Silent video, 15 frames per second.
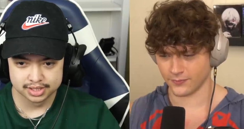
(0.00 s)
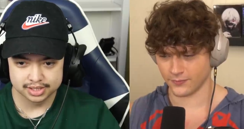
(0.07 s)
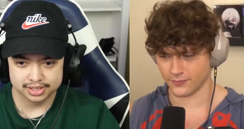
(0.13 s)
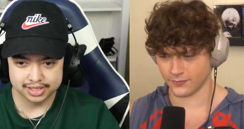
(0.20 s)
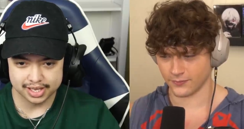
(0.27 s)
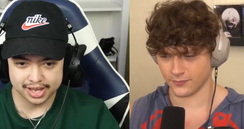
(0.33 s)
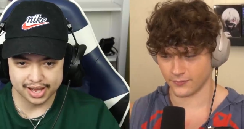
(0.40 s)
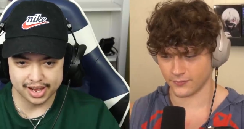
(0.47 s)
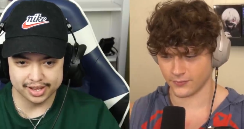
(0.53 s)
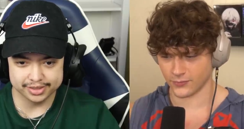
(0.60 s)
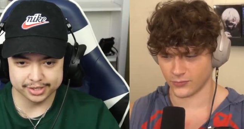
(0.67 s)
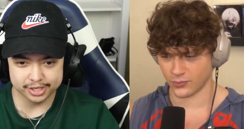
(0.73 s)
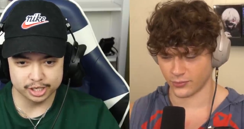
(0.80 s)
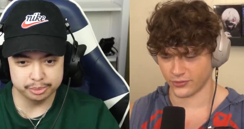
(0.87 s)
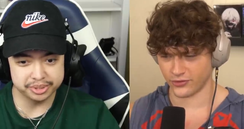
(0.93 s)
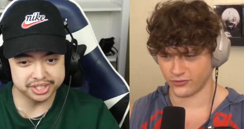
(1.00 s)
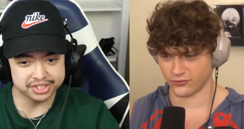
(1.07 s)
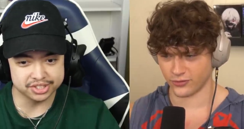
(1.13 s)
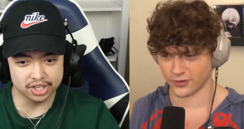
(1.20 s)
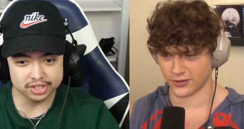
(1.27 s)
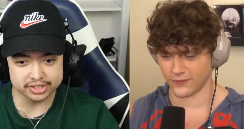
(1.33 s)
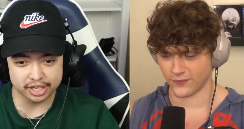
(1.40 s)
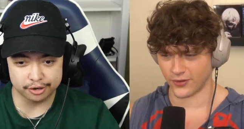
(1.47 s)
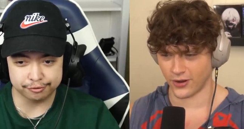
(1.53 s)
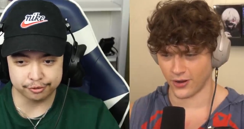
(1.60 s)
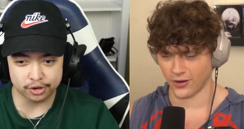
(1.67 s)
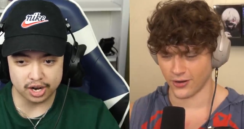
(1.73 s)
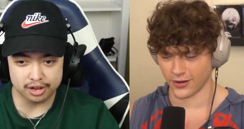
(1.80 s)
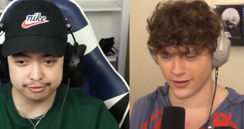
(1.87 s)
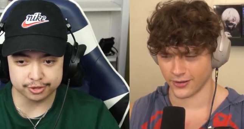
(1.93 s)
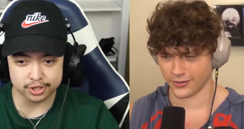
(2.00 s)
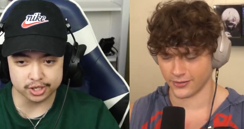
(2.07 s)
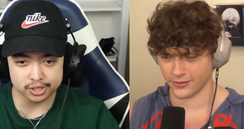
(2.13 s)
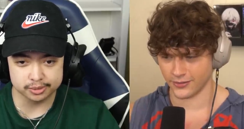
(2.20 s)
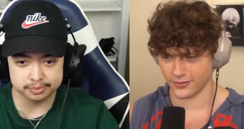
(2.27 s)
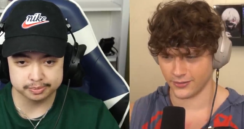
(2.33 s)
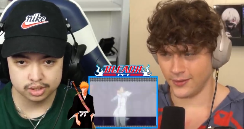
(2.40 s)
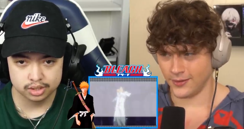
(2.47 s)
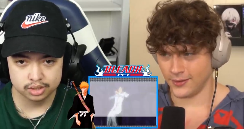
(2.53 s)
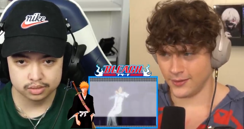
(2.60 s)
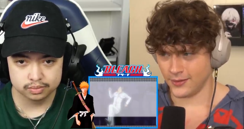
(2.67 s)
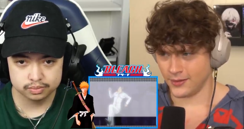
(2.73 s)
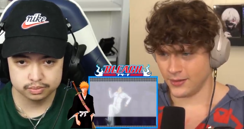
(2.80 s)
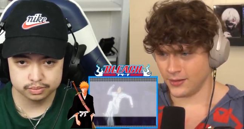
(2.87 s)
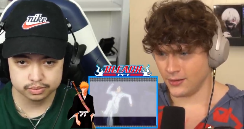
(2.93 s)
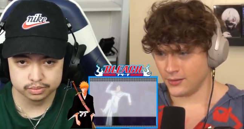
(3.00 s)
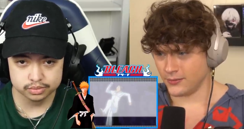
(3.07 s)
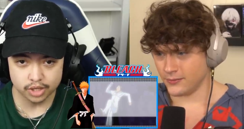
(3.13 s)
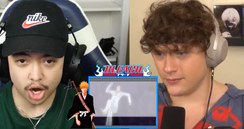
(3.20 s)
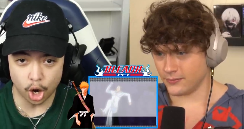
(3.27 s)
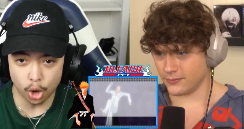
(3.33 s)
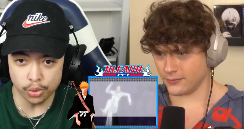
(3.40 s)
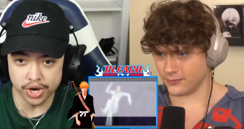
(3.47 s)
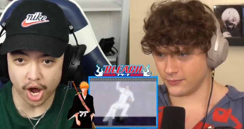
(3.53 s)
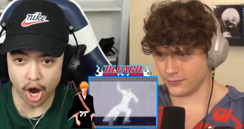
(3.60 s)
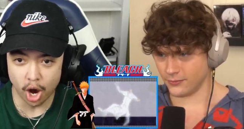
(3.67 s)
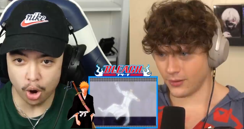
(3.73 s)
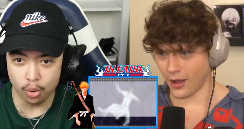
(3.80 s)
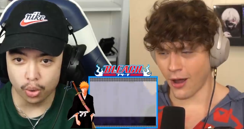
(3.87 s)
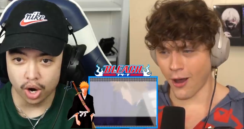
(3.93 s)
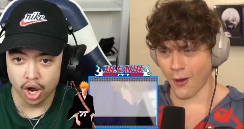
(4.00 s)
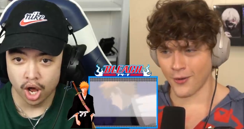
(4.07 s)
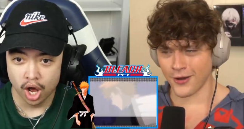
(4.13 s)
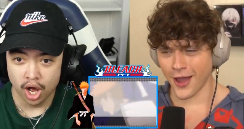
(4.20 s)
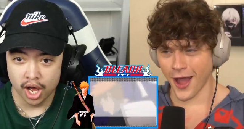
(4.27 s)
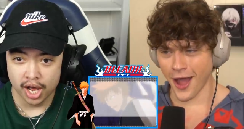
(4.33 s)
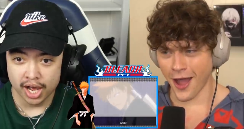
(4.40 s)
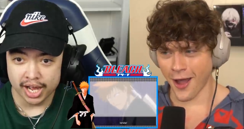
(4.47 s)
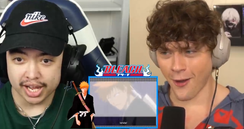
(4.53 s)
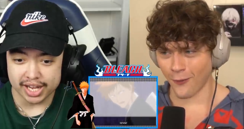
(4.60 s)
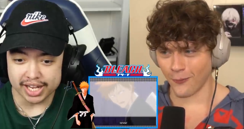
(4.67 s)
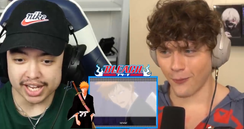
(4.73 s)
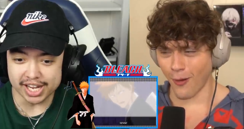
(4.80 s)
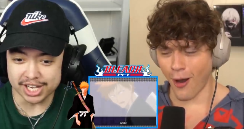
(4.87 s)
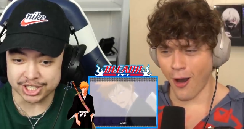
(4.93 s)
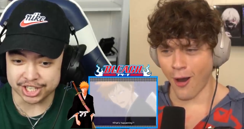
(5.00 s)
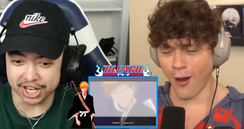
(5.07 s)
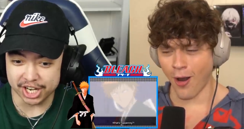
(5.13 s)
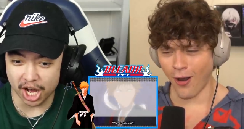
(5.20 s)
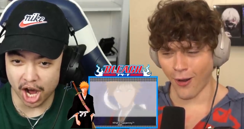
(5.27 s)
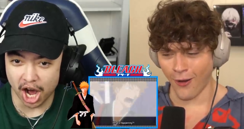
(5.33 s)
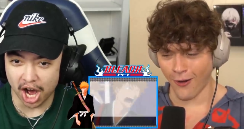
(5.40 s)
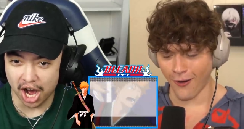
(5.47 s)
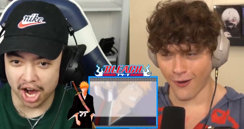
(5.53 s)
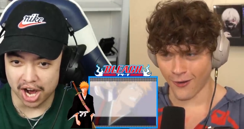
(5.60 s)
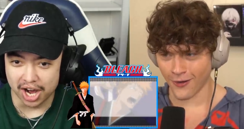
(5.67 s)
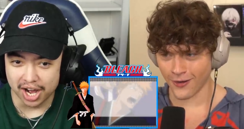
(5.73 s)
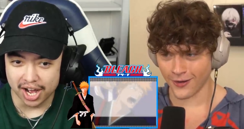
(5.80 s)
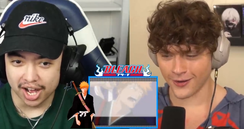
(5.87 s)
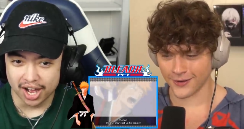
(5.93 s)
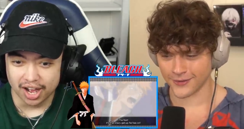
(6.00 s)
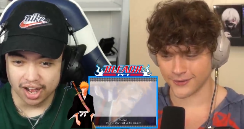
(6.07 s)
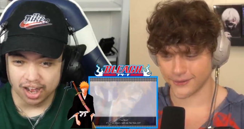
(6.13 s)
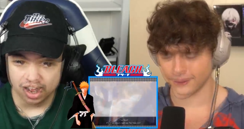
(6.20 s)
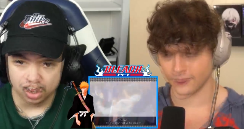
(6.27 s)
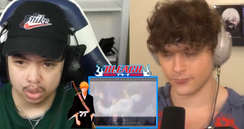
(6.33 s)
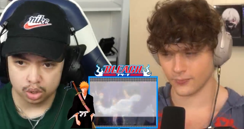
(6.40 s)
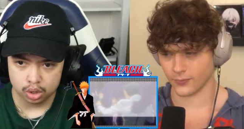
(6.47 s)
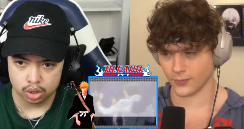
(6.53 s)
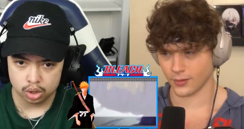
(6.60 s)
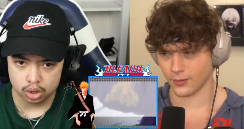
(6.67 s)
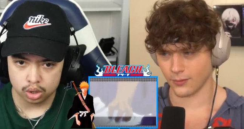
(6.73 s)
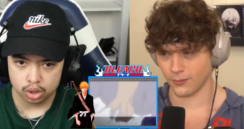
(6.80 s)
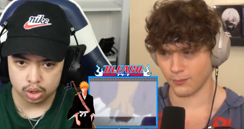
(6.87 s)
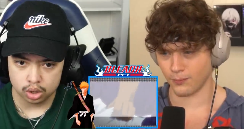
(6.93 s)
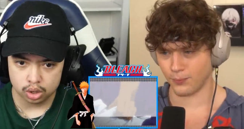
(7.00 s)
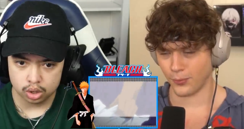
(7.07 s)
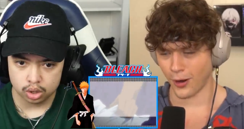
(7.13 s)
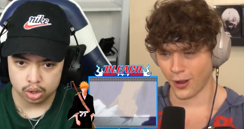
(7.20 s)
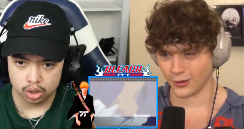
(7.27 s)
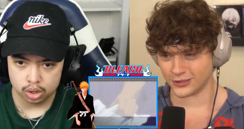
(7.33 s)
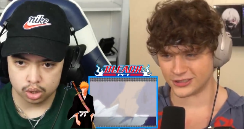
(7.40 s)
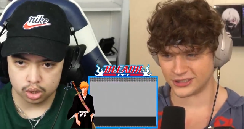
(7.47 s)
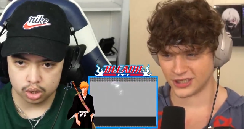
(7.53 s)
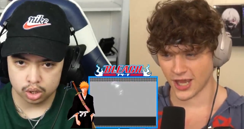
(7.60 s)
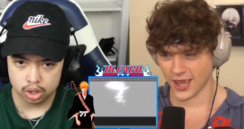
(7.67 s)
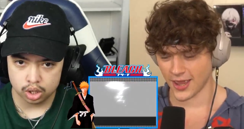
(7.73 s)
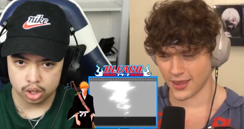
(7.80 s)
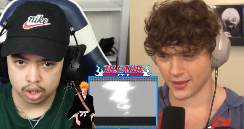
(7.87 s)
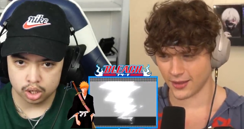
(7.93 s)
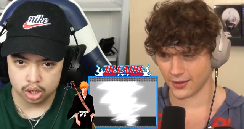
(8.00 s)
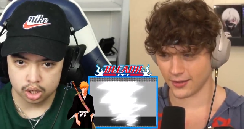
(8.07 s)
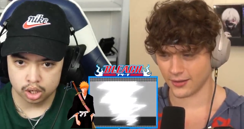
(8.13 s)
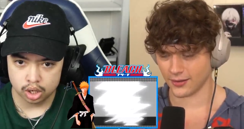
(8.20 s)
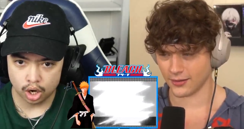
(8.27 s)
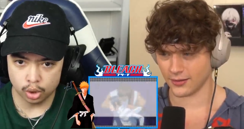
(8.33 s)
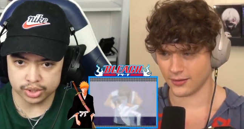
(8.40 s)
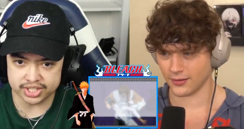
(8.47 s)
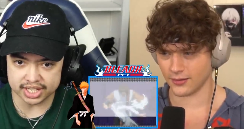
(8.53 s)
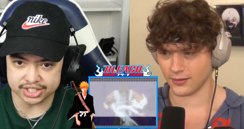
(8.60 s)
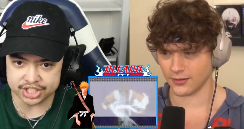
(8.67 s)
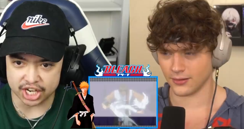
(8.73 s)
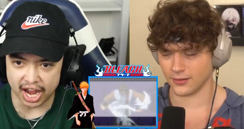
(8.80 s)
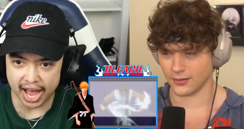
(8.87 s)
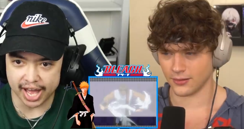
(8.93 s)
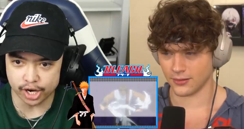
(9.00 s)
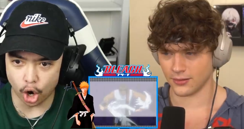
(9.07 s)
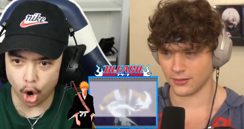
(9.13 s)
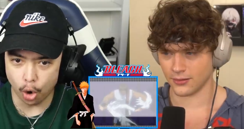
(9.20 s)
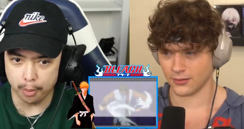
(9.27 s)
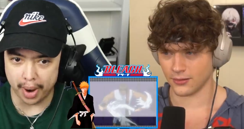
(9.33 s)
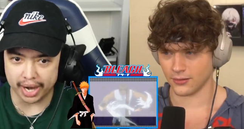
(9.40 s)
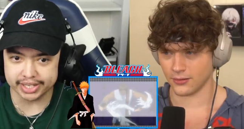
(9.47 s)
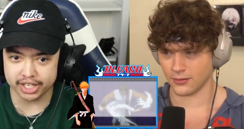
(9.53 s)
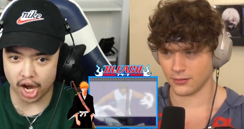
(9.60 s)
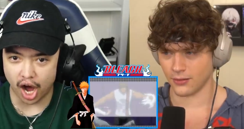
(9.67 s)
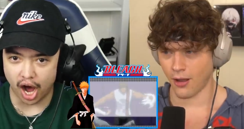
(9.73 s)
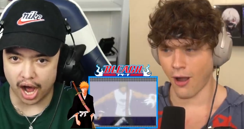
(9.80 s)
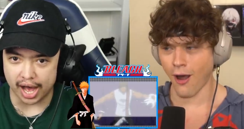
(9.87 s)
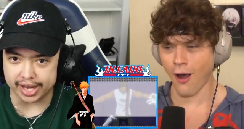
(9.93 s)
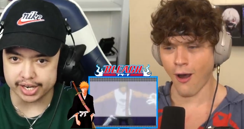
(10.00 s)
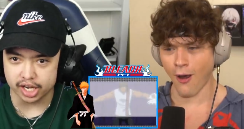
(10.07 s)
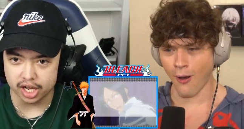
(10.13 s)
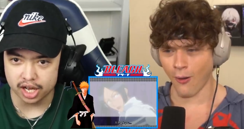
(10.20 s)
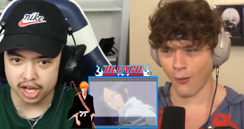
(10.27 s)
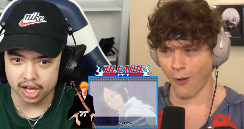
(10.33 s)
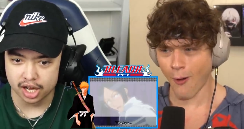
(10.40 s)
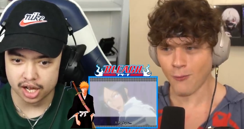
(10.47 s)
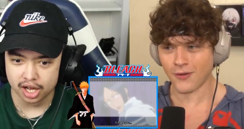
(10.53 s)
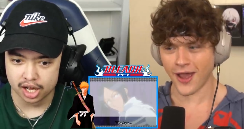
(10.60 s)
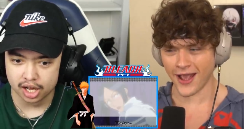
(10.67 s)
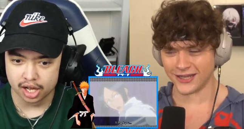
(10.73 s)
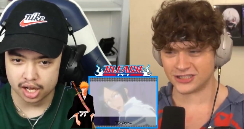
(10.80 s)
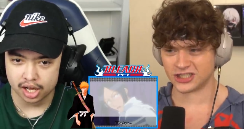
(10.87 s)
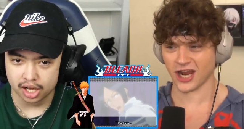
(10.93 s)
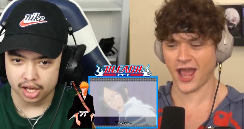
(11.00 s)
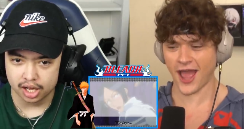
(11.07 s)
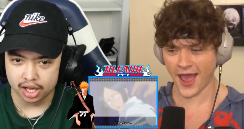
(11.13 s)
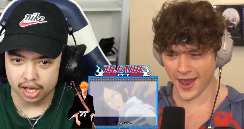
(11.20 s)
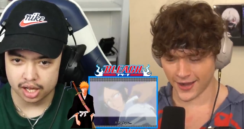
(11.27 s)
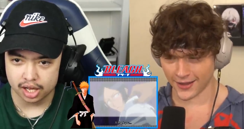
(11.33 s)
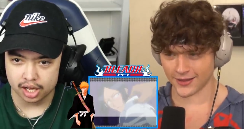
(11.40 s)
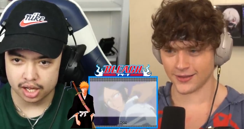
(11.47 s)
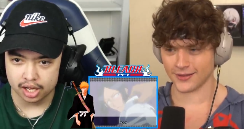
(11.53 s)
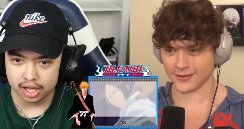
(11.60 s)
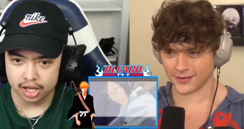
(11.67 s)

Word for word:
Speaker 1: Yeah, they're gonna be stuck there forever. Oh no! Oh no! Ishida! Bro, shit! Oh, is that Chad? Oh my god! Oh, okay, Chad.